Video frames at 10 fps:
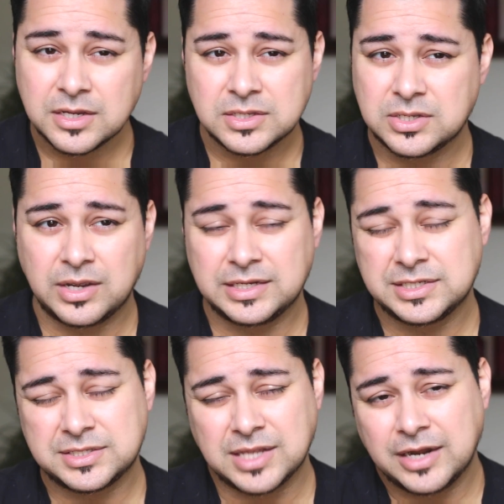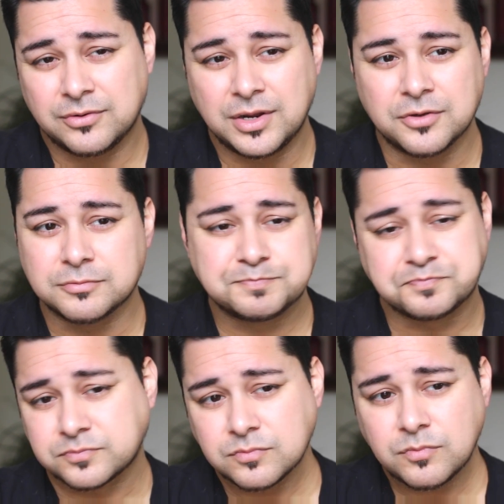So I don't know.
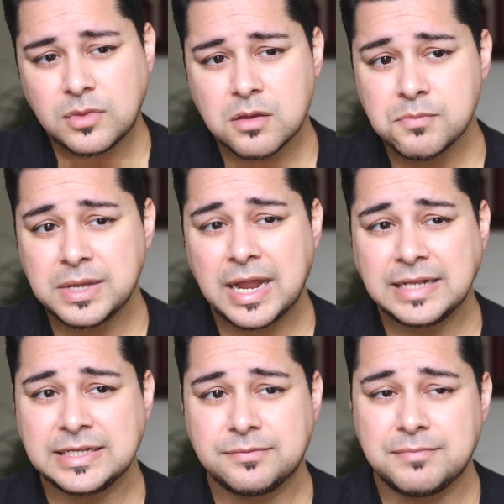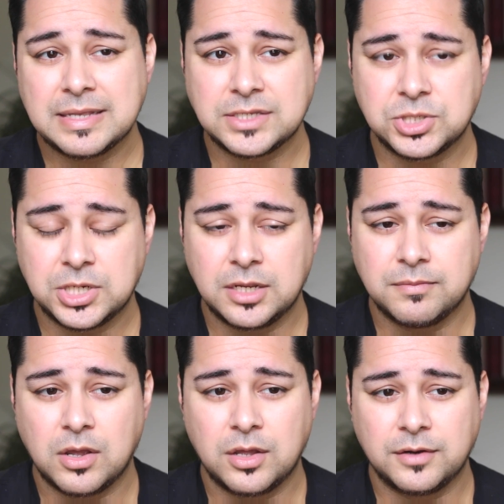But I did message
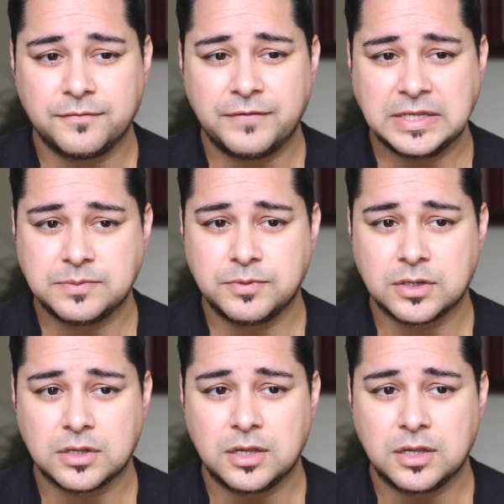him on Facebook.